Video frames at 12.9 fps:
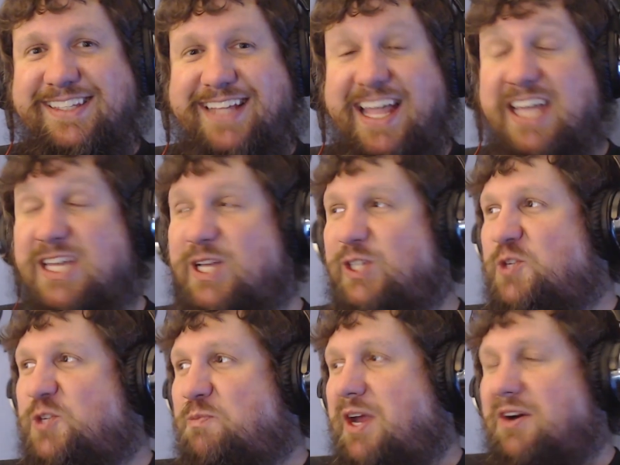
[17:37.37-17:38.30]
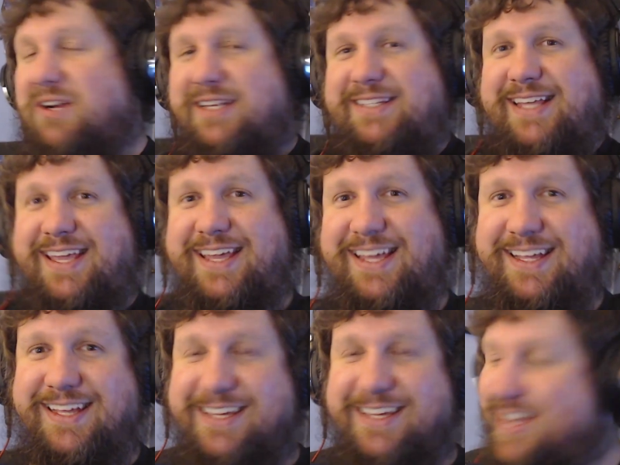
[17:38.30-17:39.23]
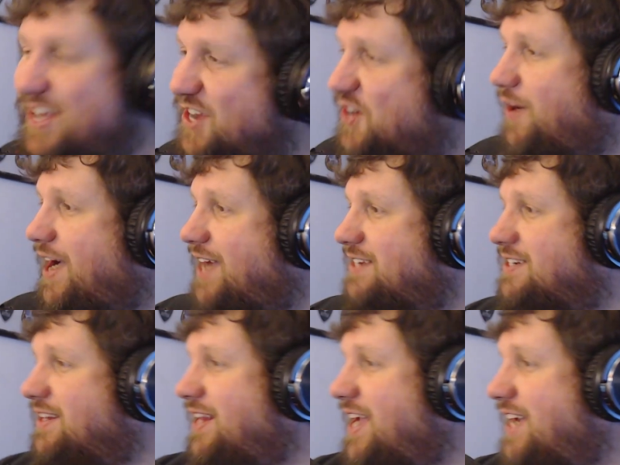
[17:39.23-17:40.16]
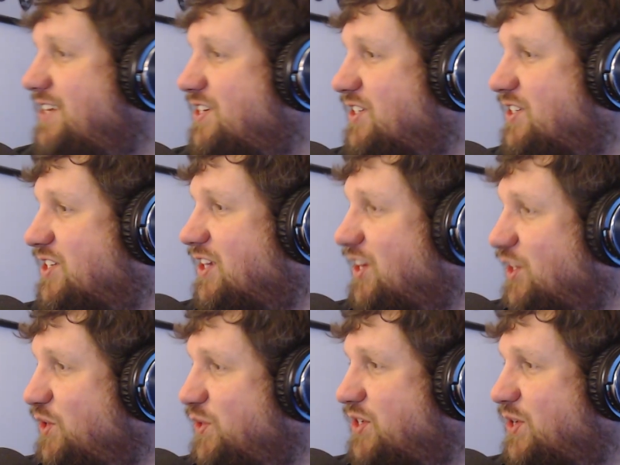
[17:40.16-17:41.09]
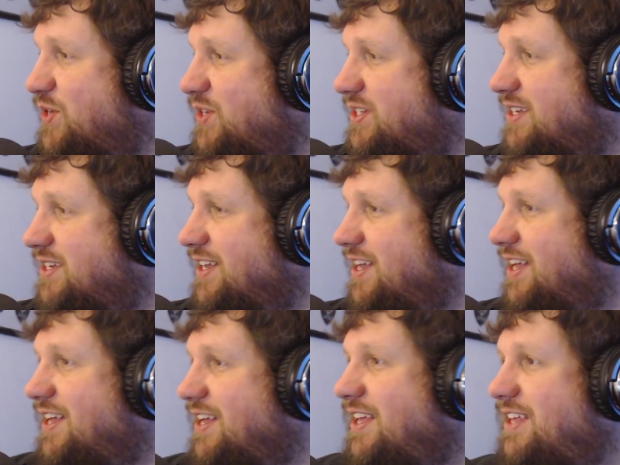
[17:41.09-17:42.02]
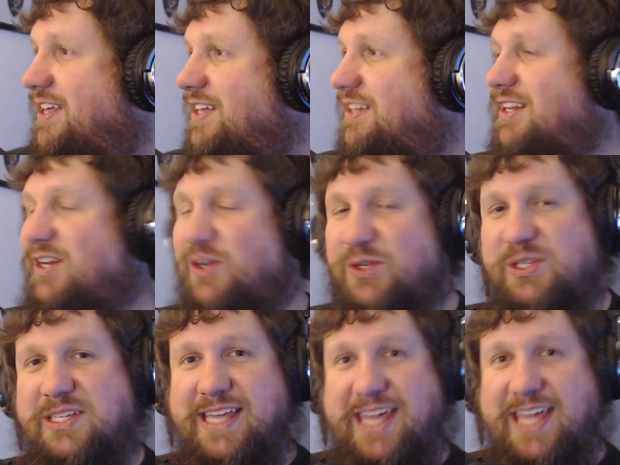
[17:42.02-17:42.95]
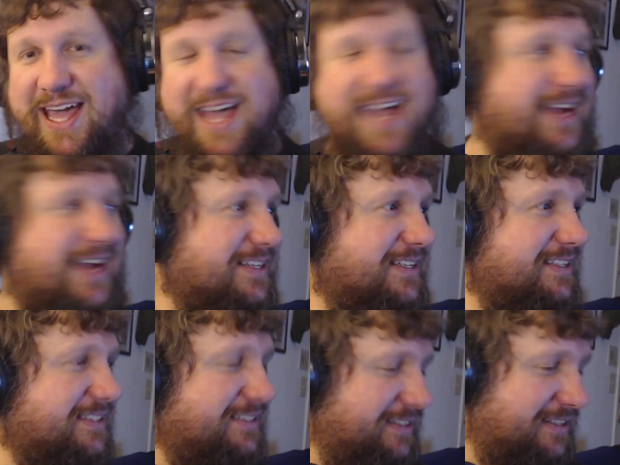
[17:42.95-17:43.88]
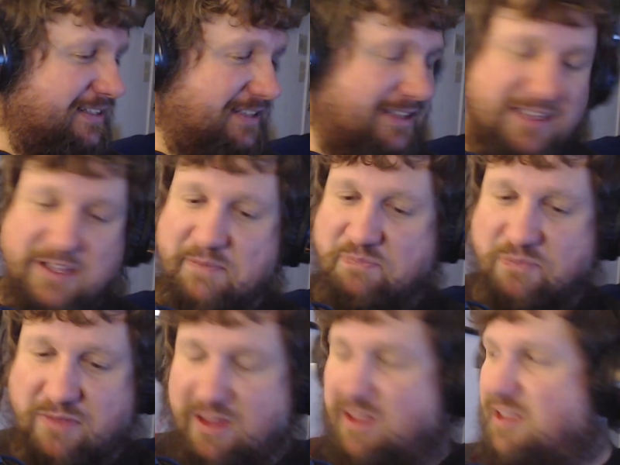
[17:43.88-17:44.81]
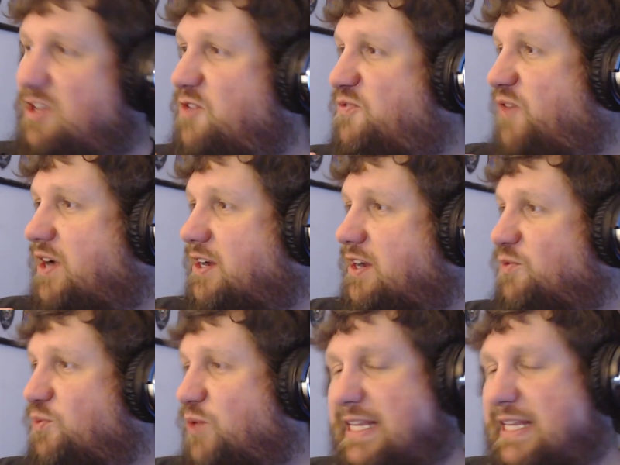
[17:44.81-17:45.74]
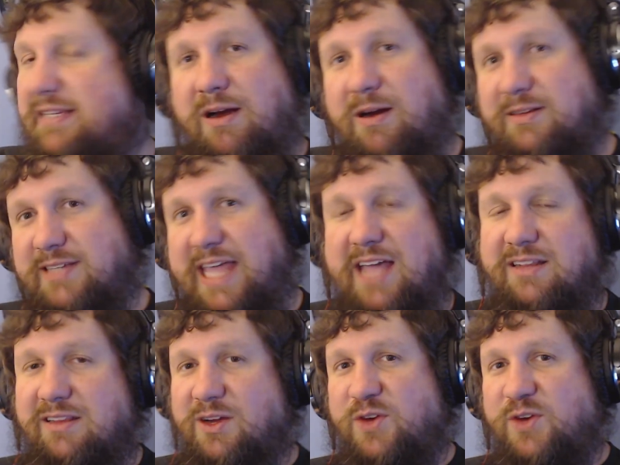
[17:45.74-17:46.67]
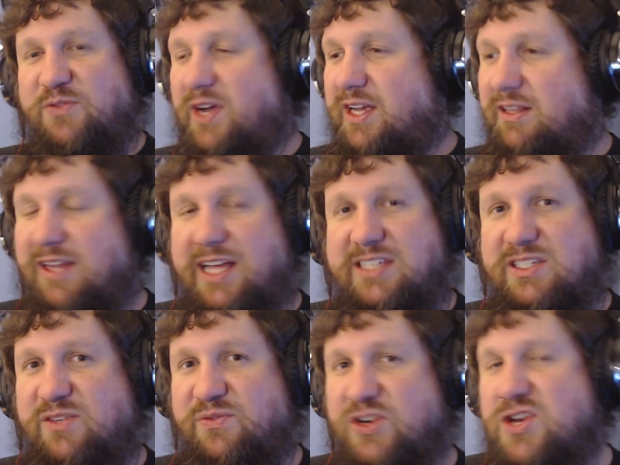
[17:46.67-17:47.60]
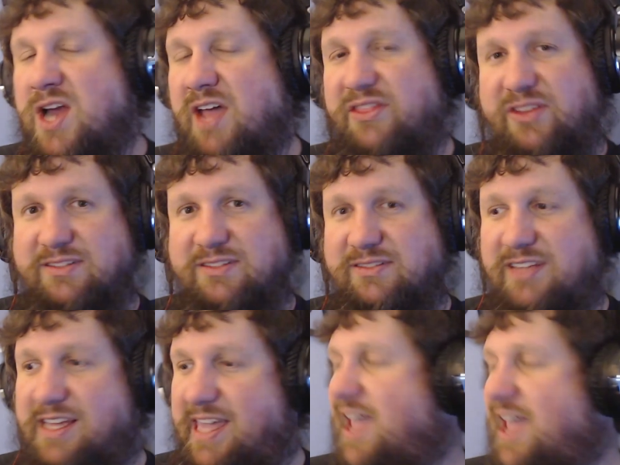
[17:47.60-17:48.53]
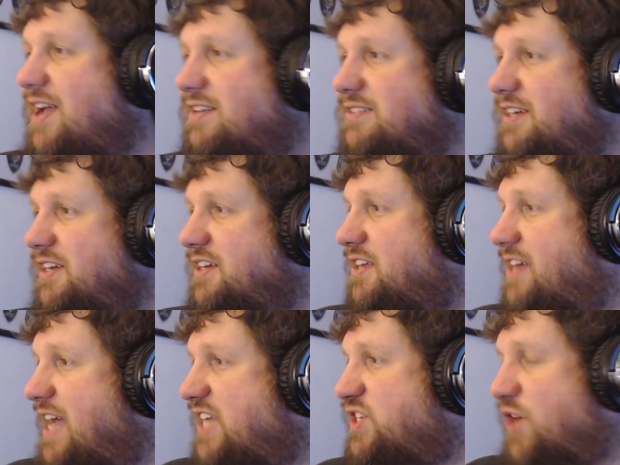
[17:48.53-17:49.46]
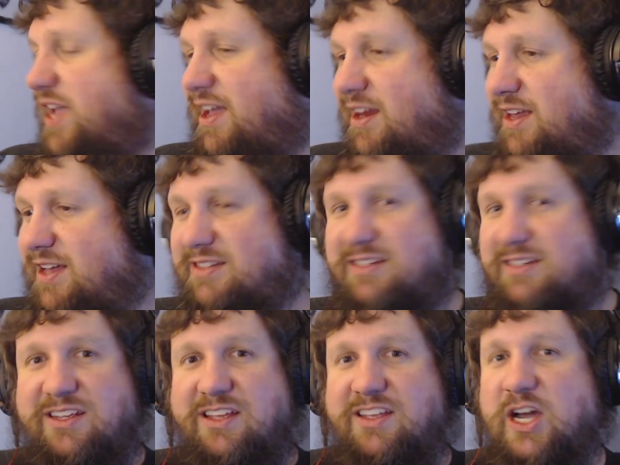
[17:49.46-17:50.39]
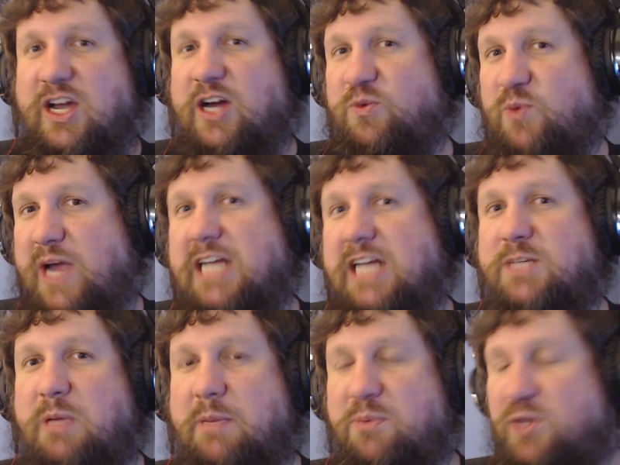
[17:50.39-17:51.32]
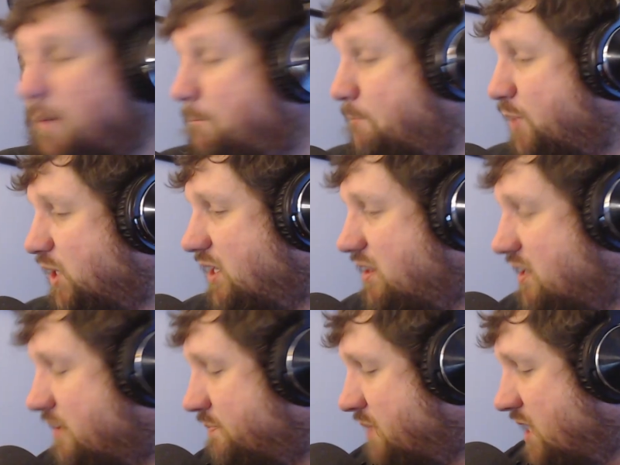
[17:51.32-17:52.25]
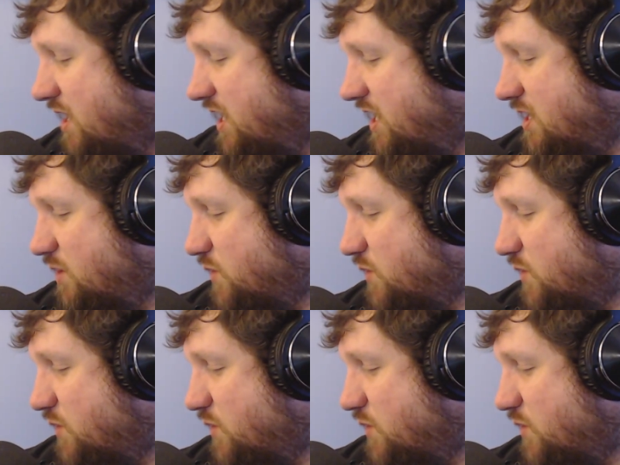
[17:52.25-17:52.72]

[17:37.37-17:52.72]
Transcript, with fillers: and conspiracy. Congratulations, losers. You'll lose again. You fucking retards can't learn a fucking lesson for nothing. You can't. You guys are idiots. You harass people, you bully them. And you know what,